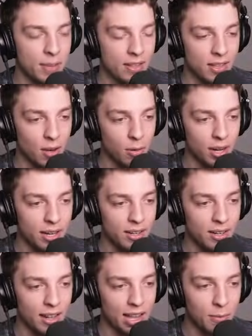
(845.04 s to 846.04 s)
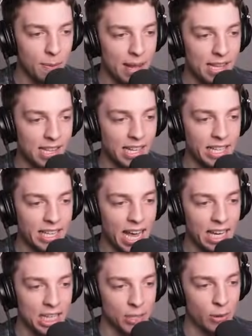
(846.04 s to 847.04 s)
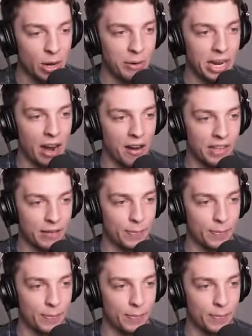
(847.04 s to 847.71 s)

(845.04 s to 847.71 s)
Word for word: but no one, like, we're basically telling them where we are at